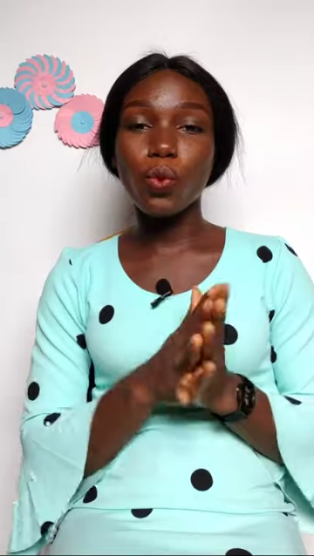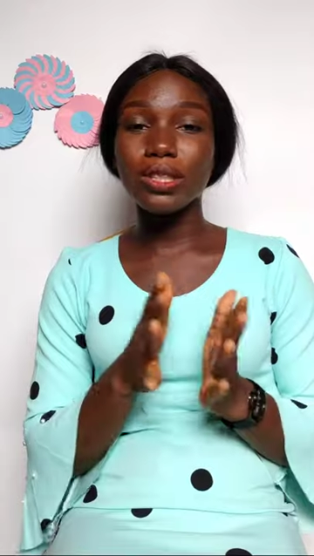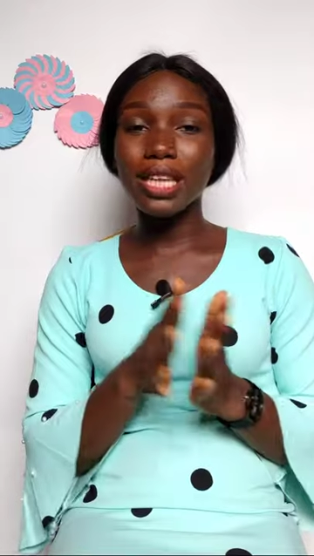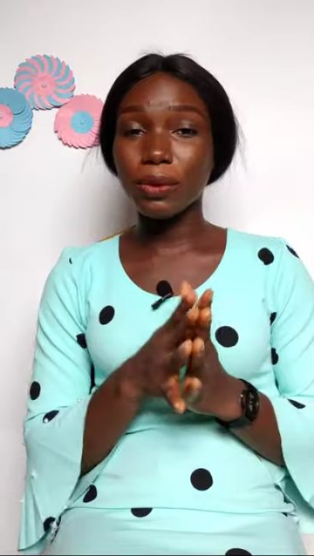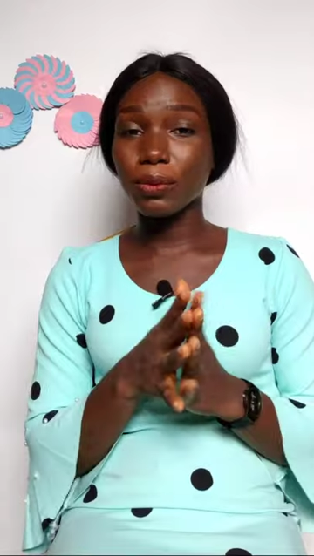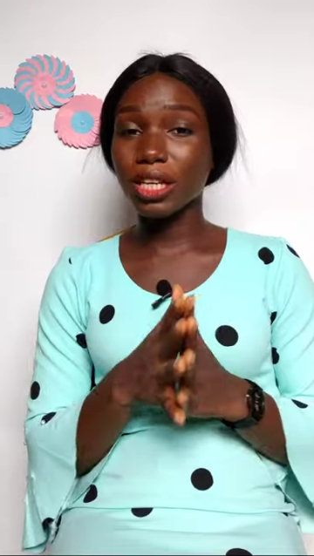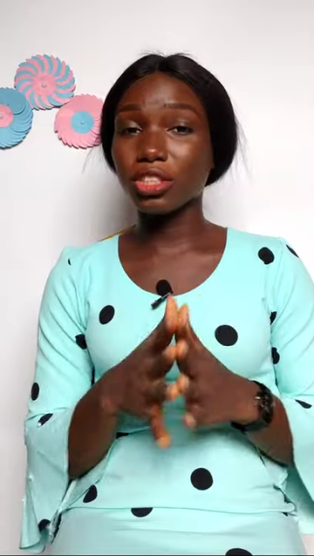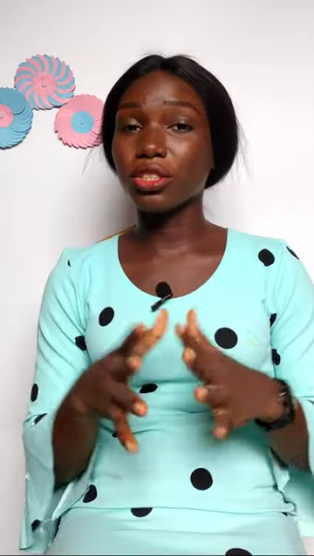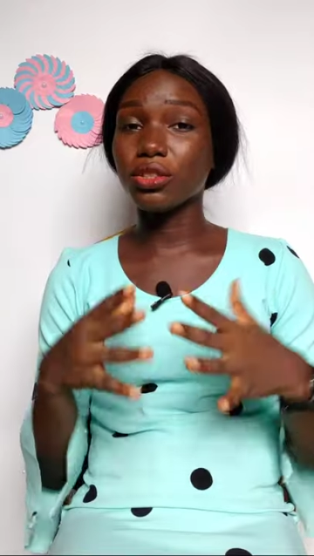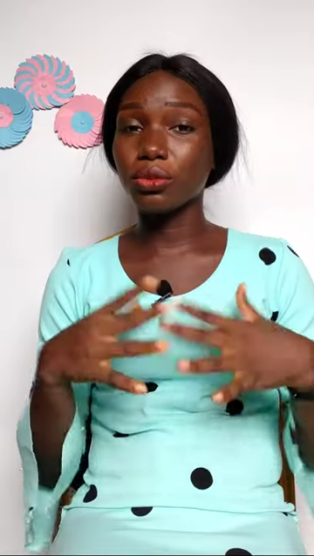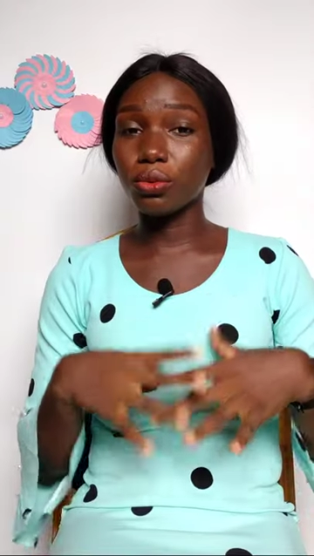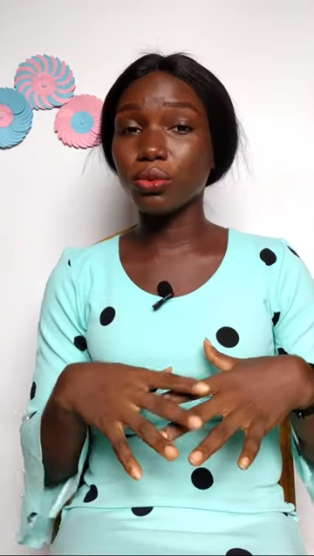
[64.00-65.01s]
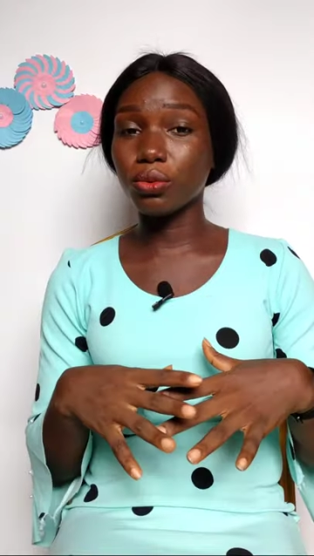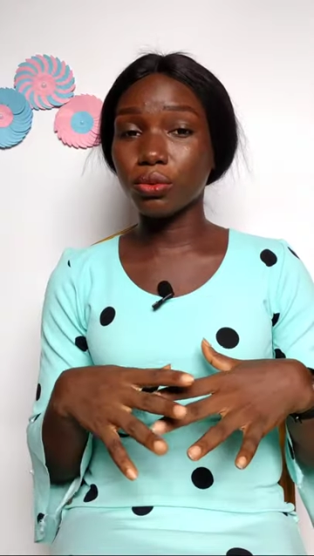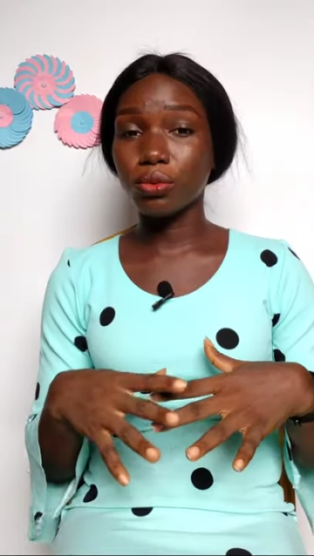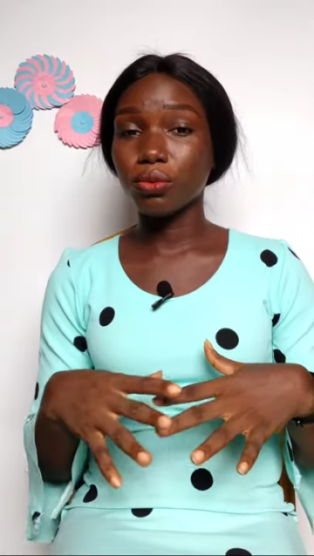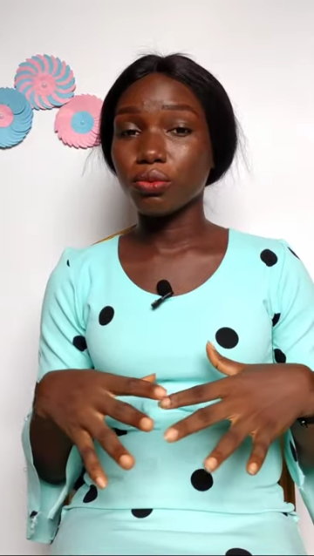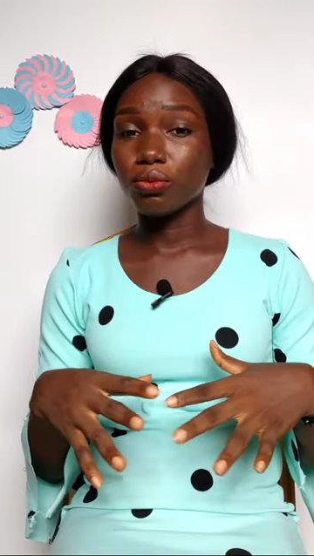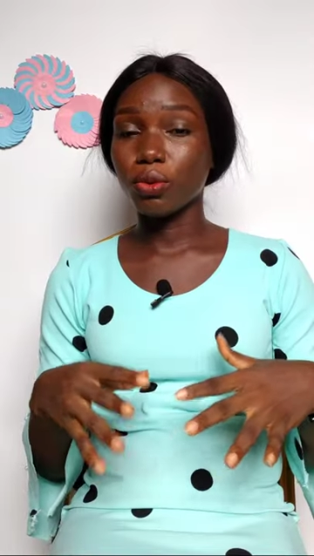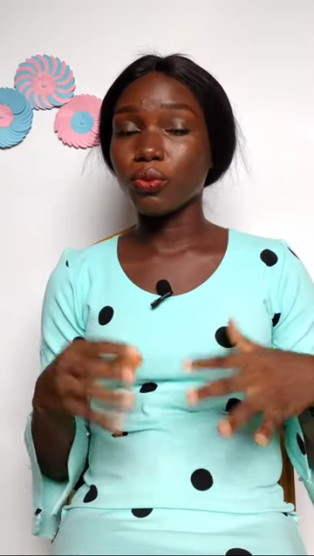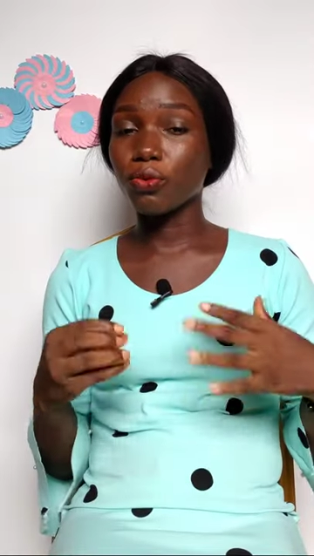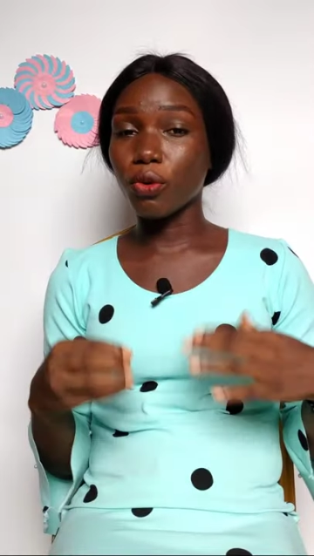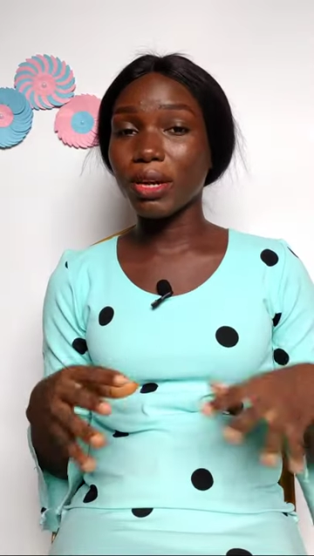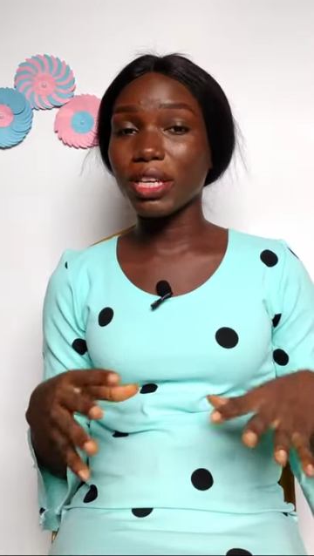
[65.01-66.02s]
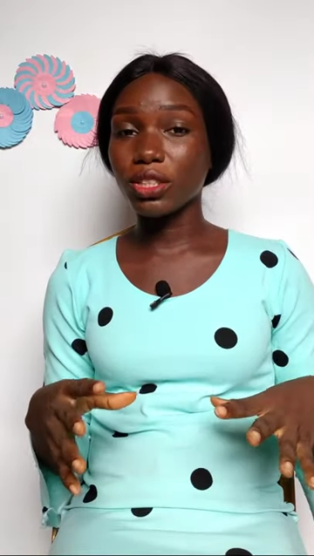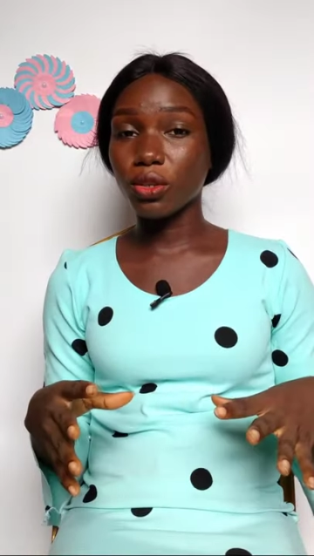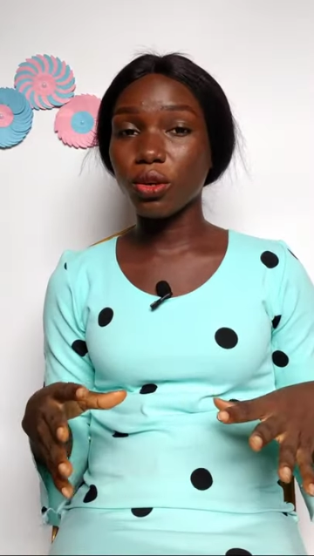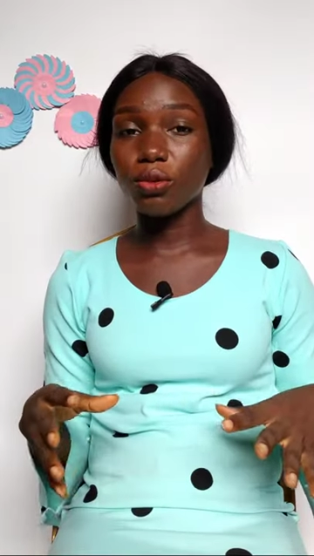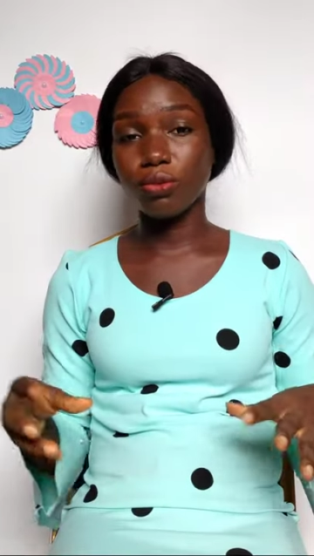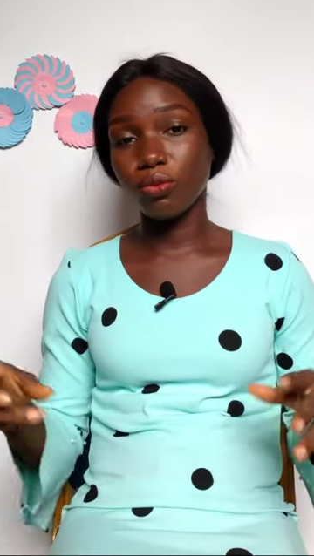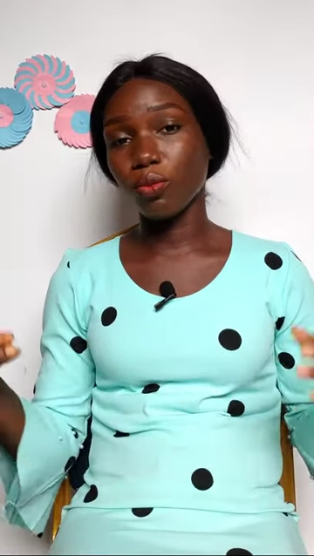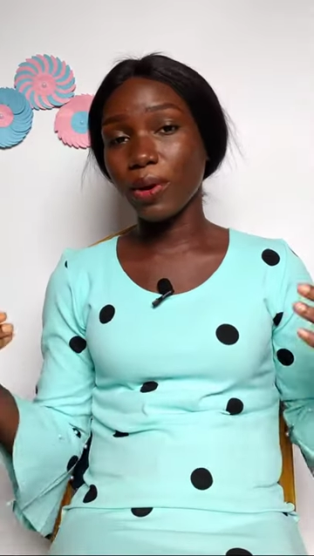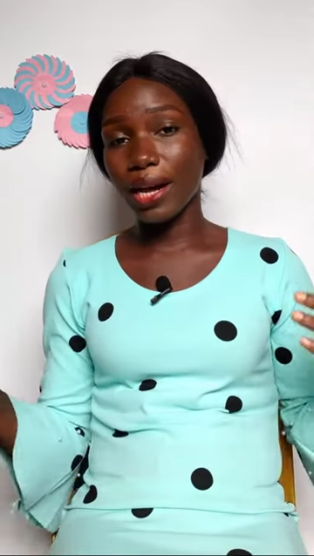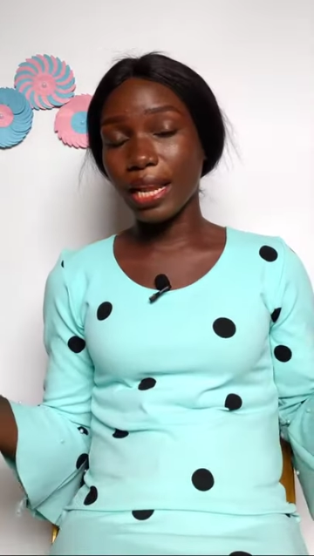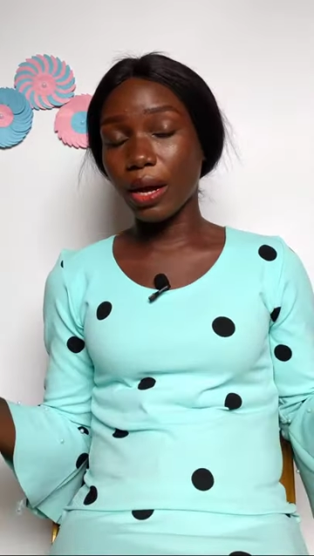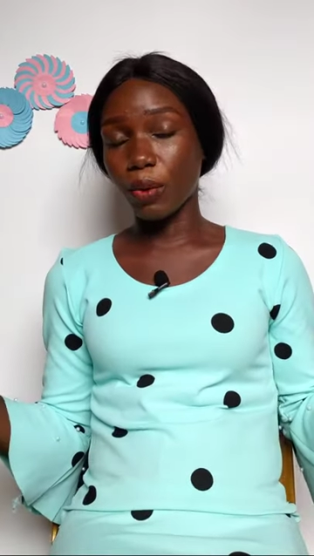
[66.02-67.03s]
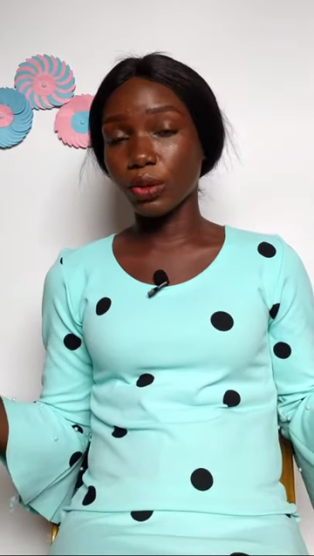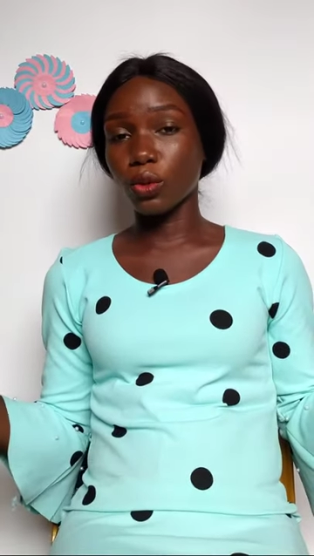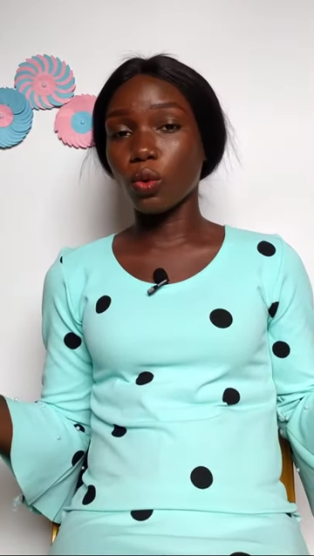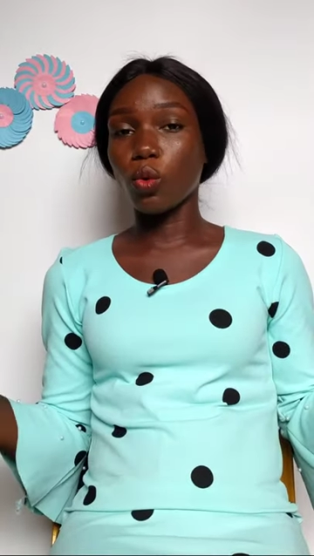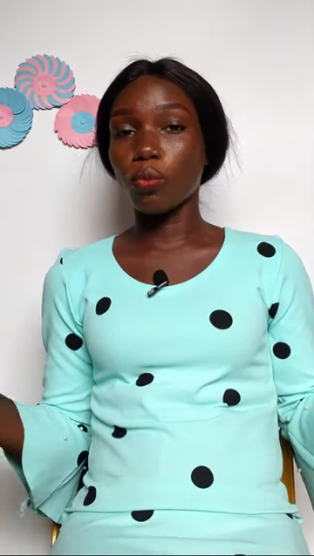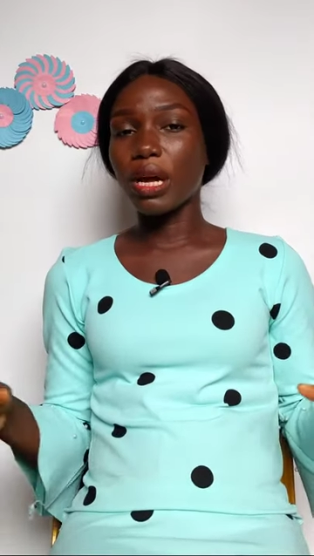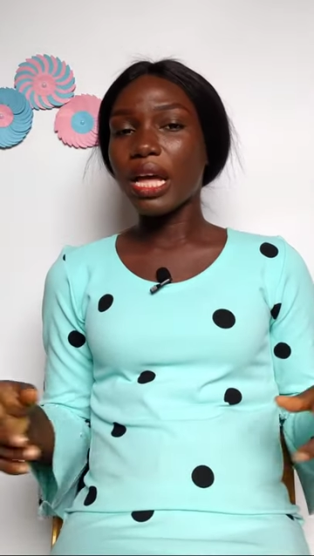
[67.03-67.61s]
what I could actually do for myself while I was home.